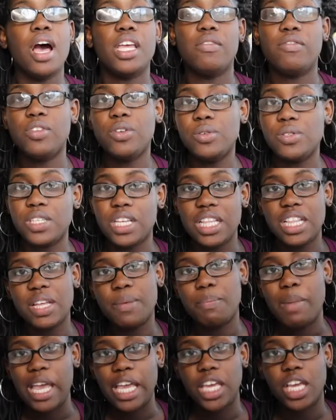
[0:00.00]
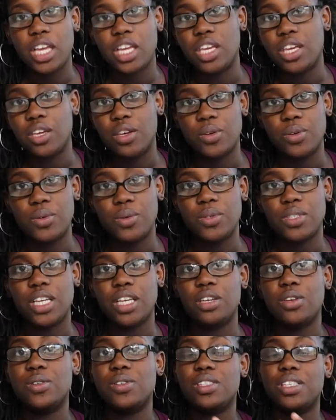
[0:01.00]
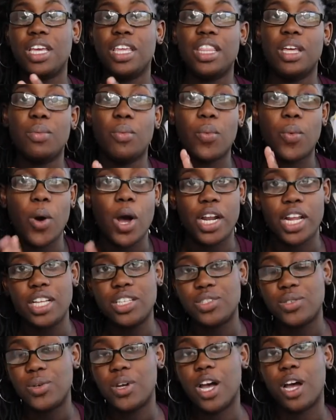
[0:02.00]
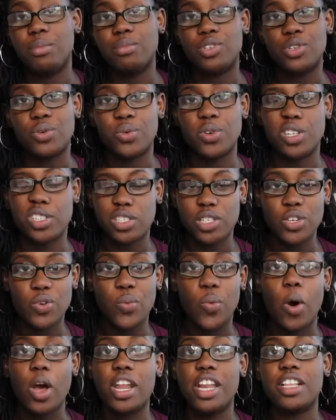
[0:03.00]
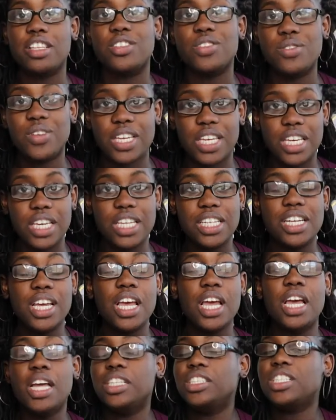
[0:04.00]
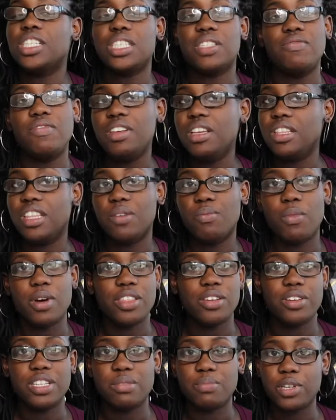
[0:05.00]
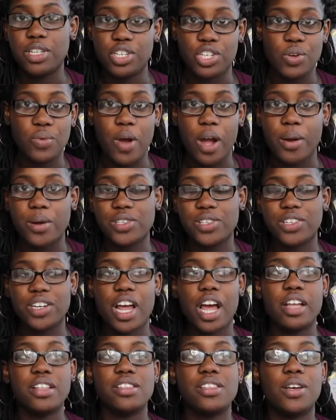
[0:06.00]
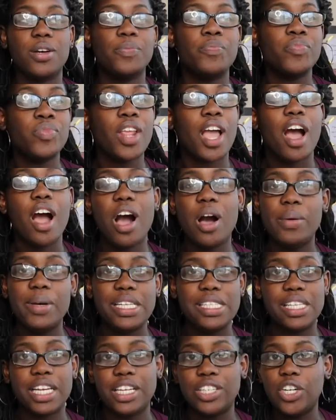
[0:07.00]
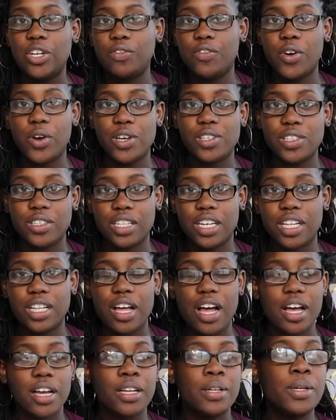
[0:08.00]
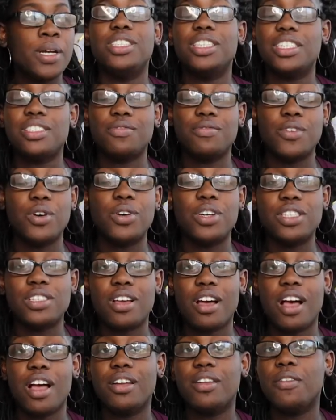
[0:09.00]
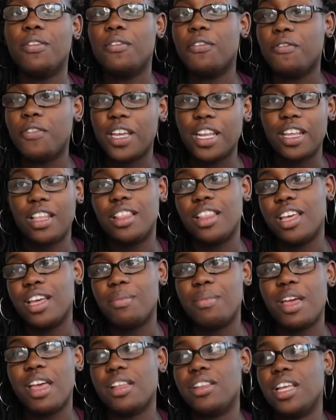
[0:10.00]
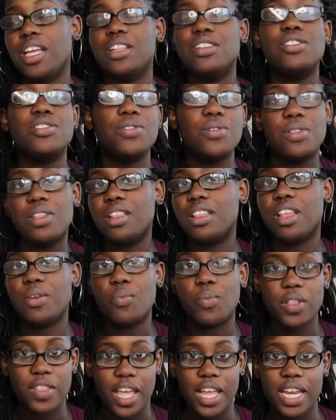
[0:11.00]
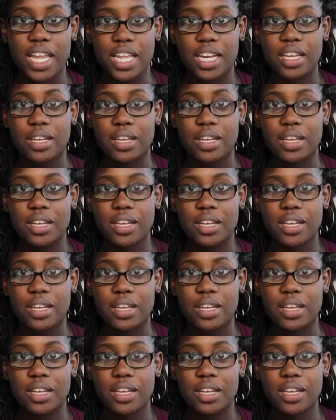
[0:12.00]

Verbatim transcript: If you see them making cues and you see them wanting to come towards you, wanting to eat, just feed them, whether it's been two hours or not. So I always say don't focus on the clock, just focus on feeding them and, and soothing them when they need